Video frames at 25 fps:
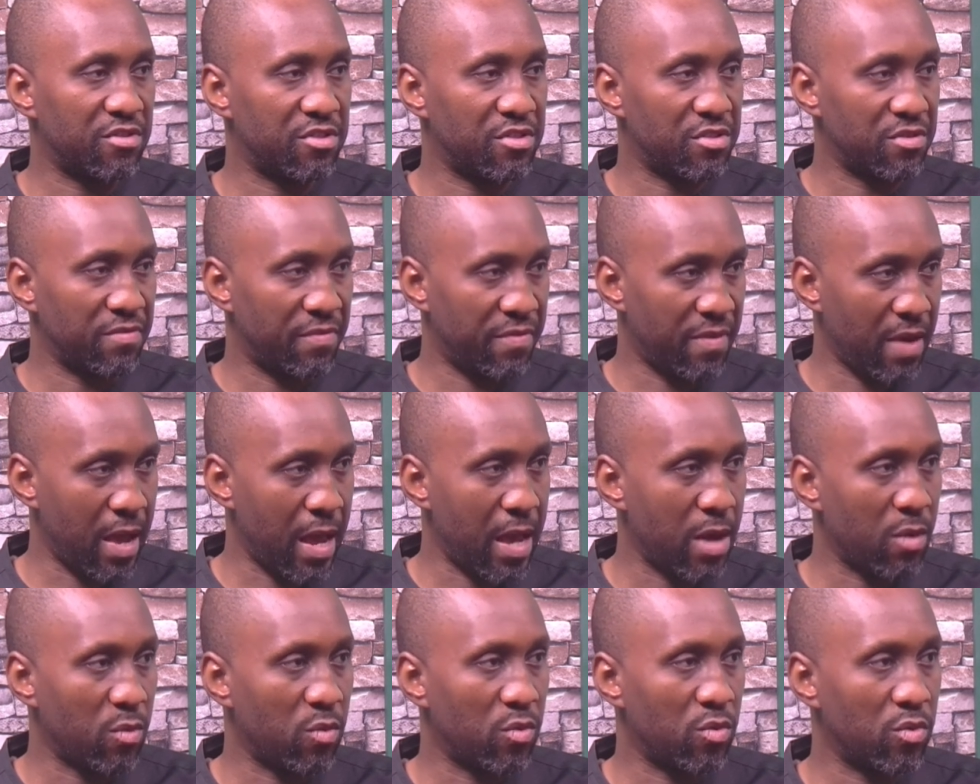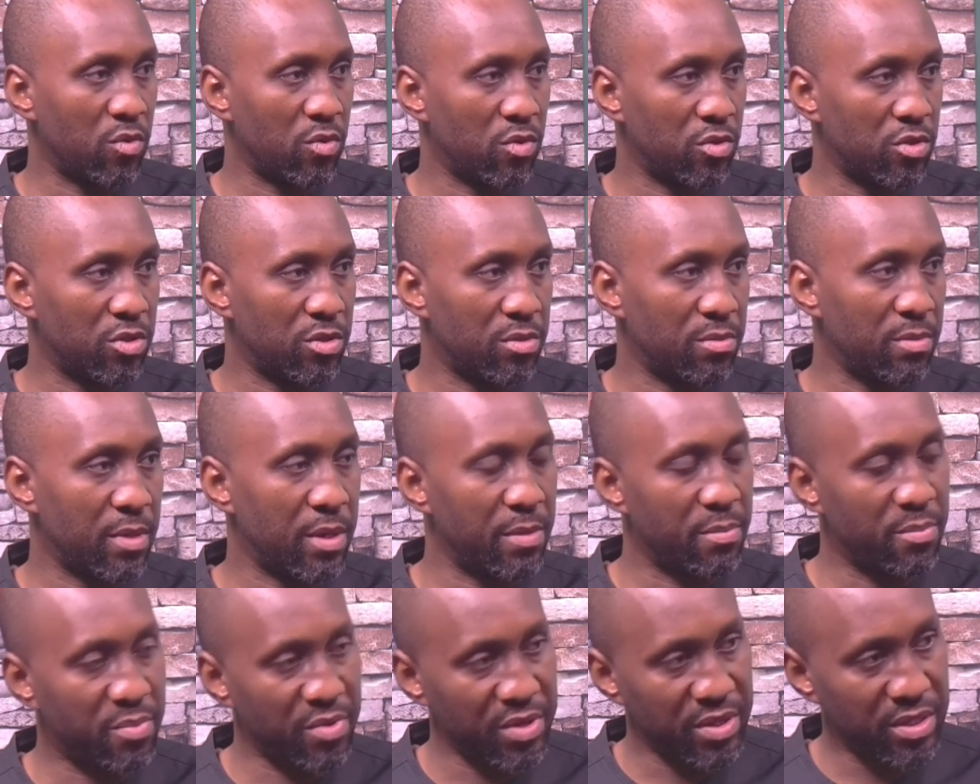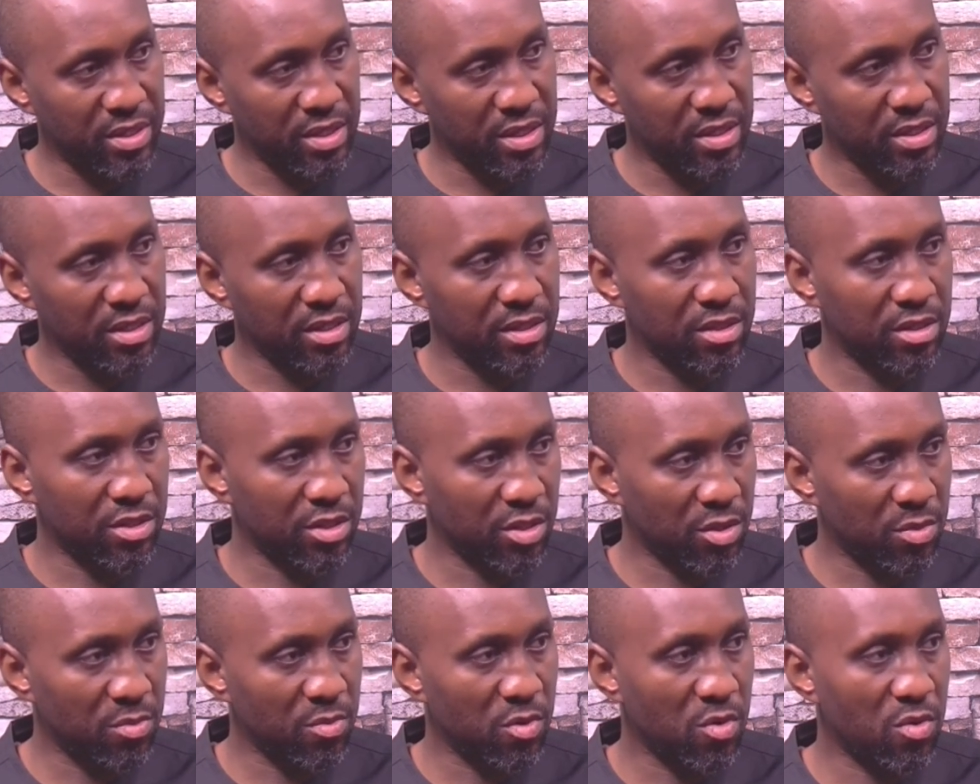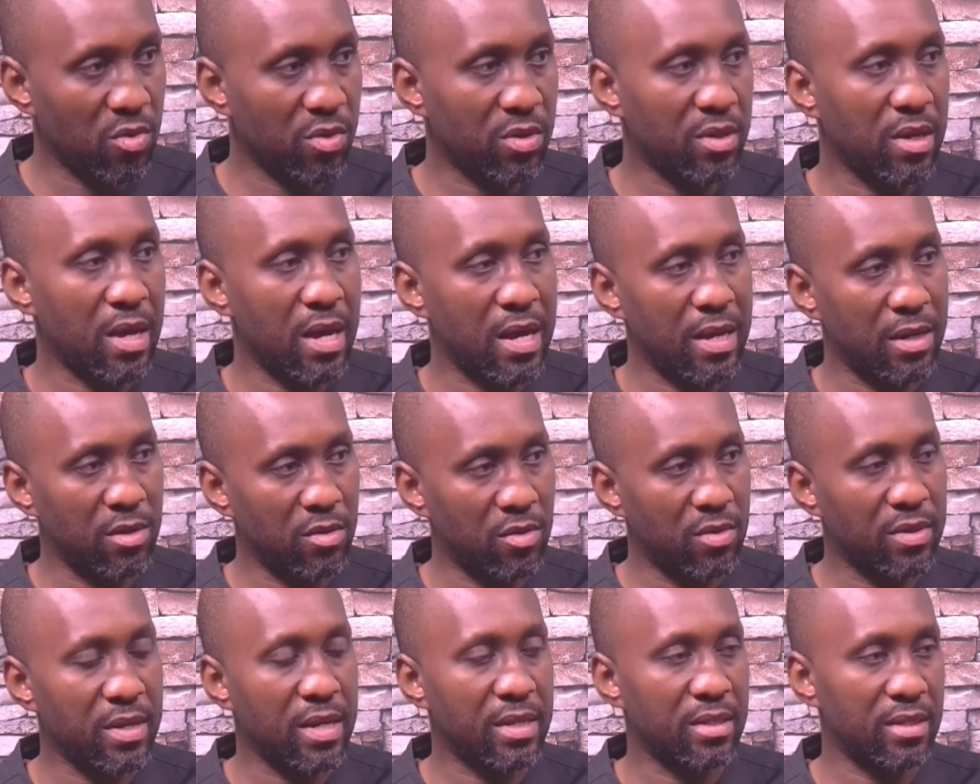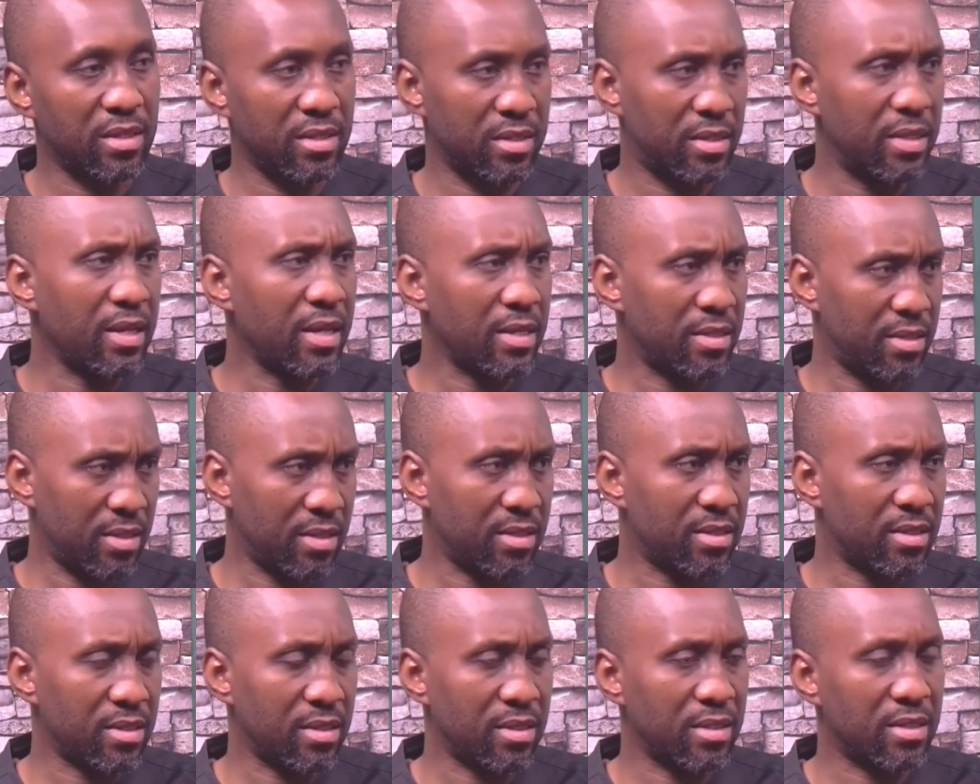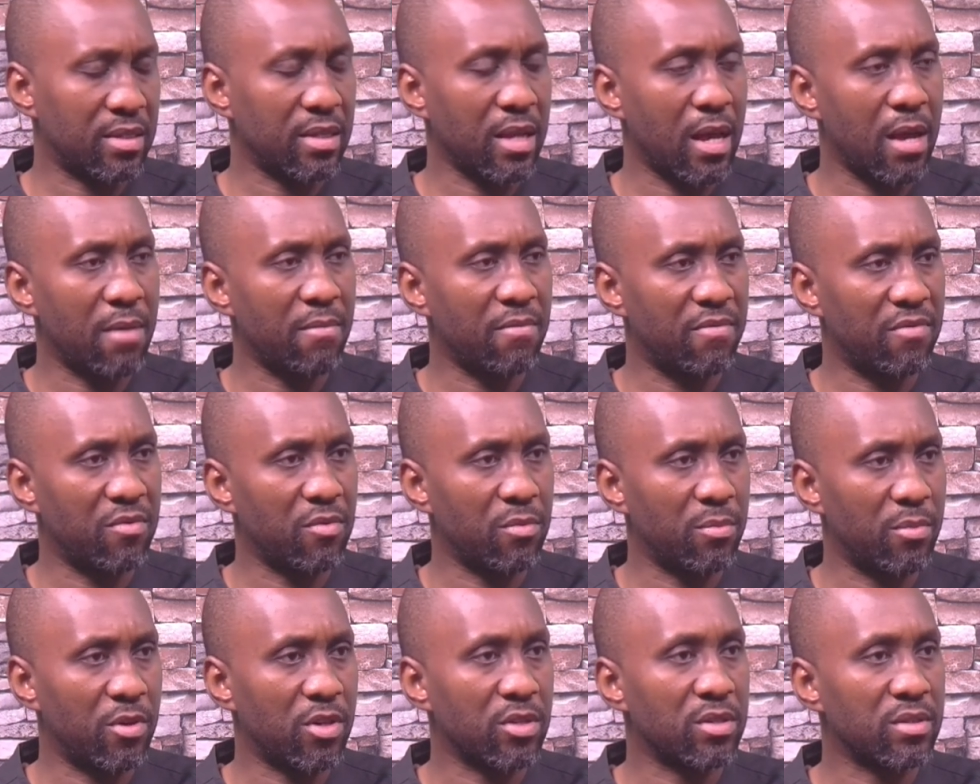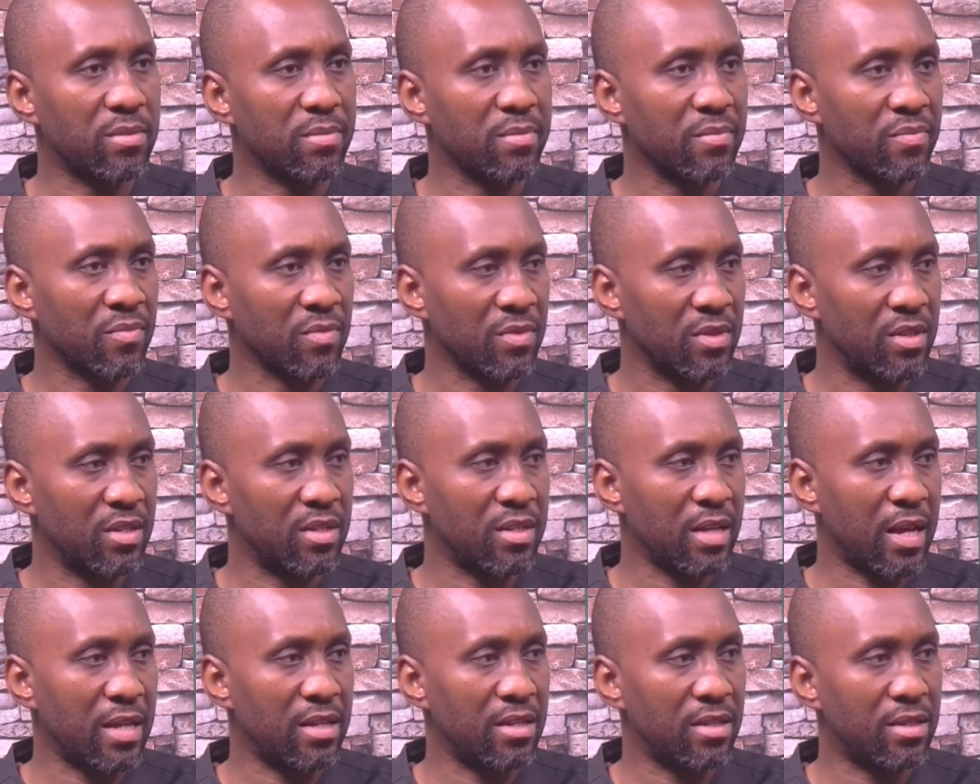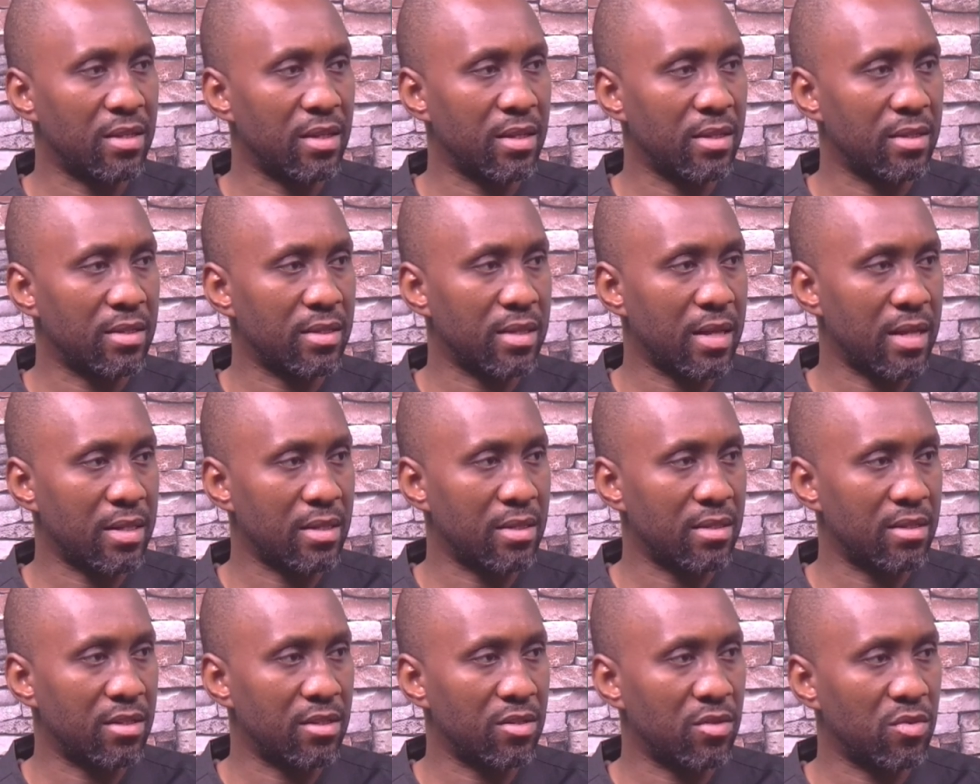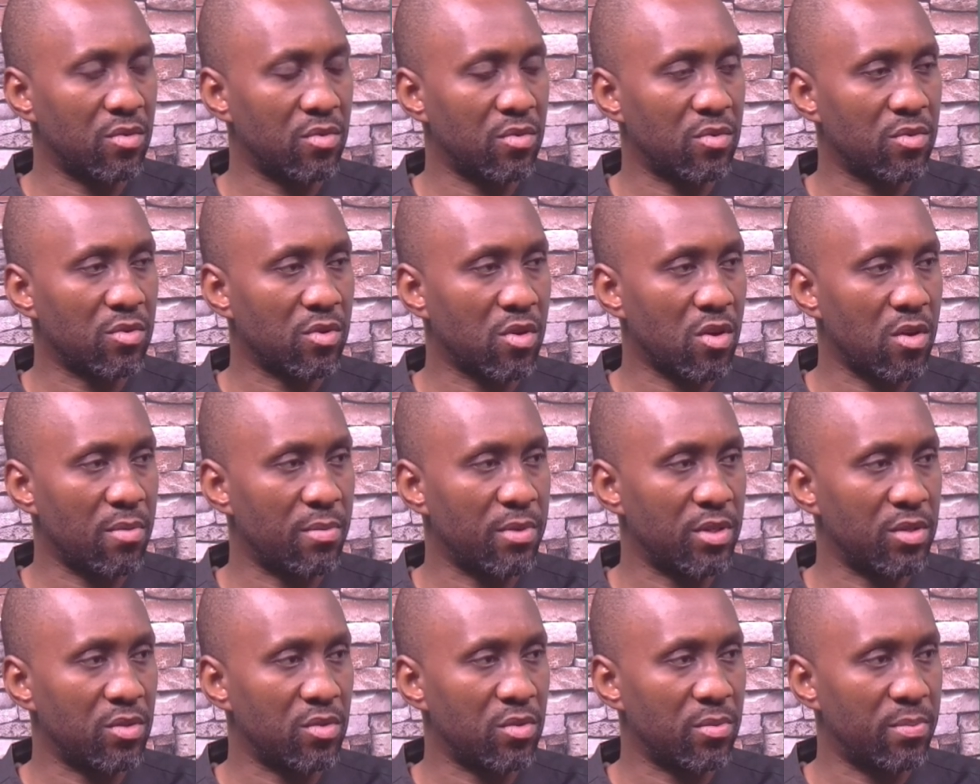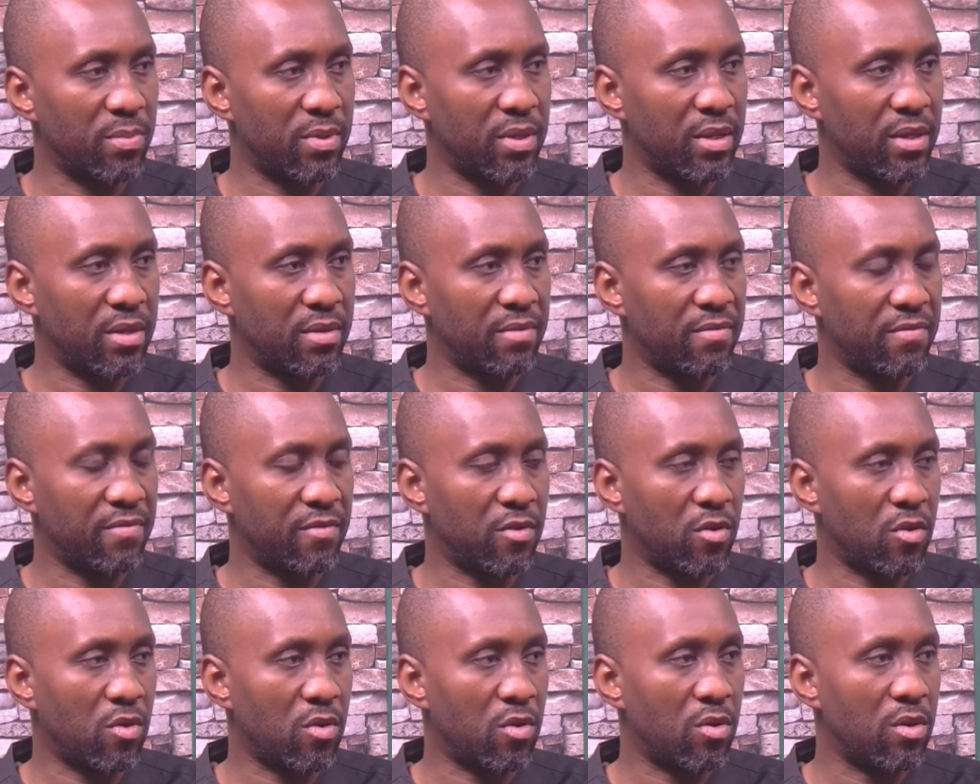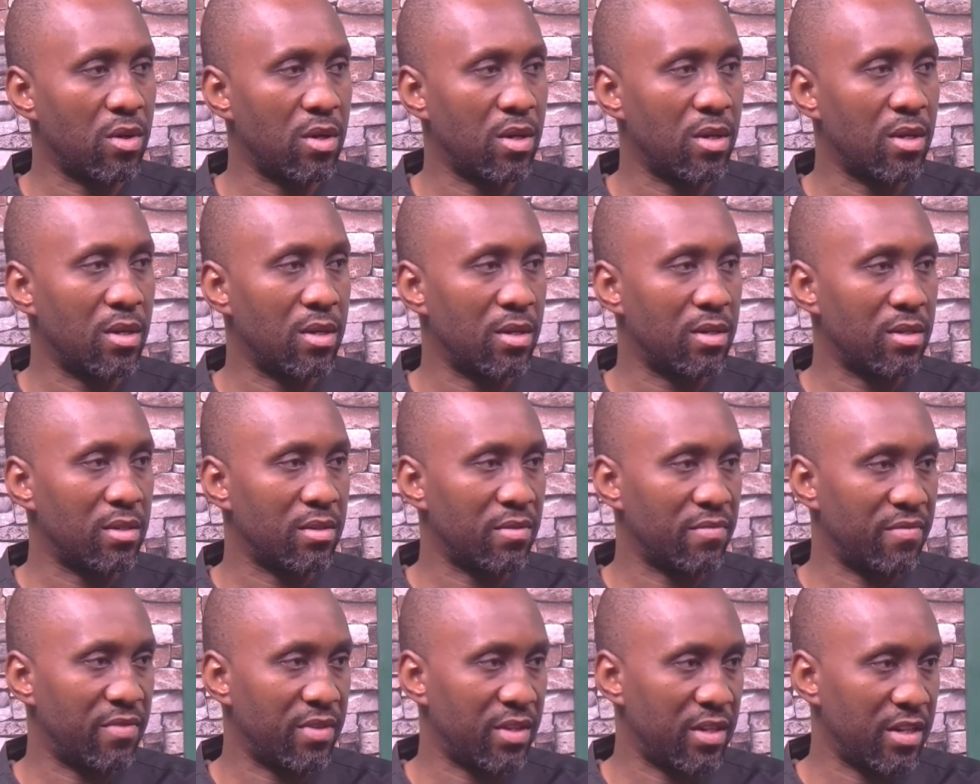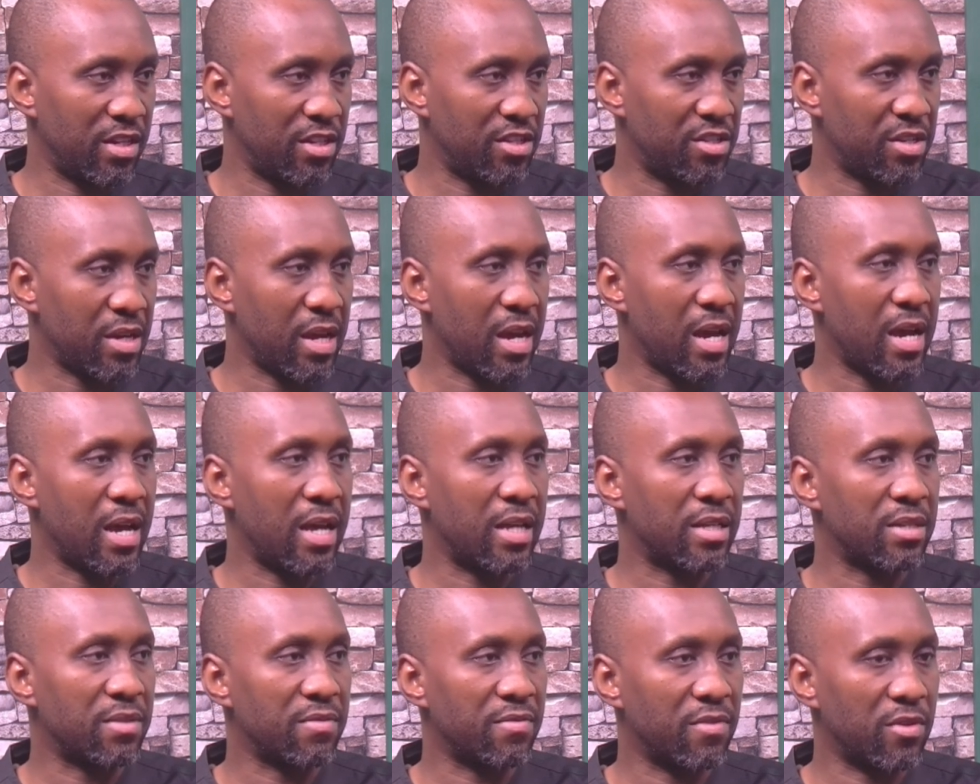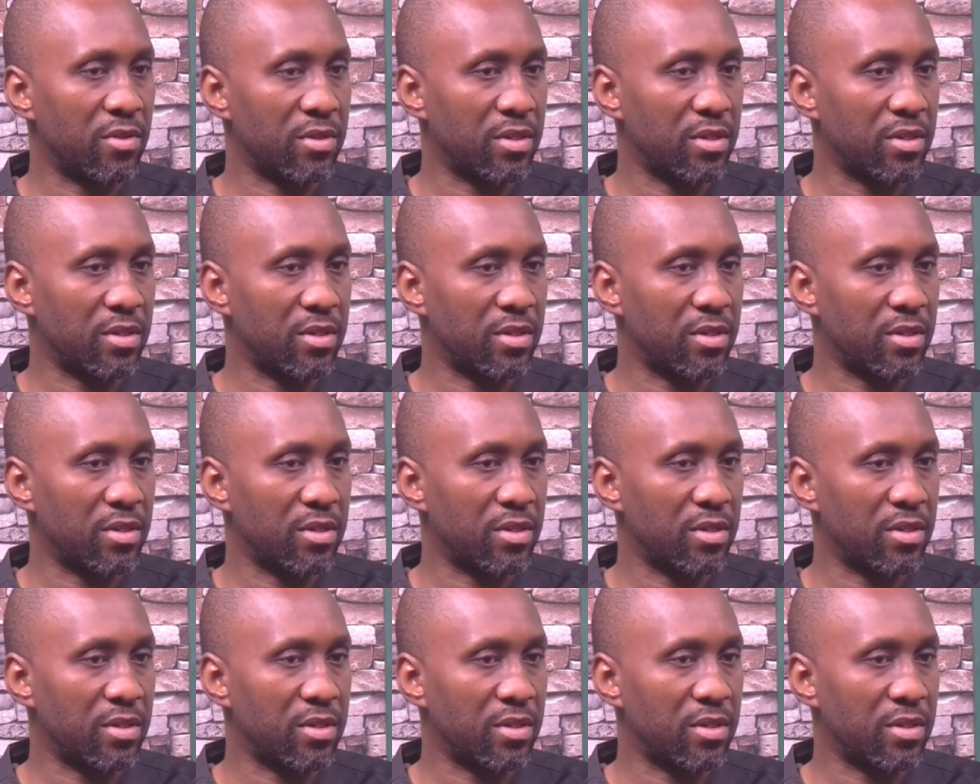the firewood, maybe breathing in the smoke and other things. Yes, it, it's harmful, but these are the things that need to come into play for the villagers, for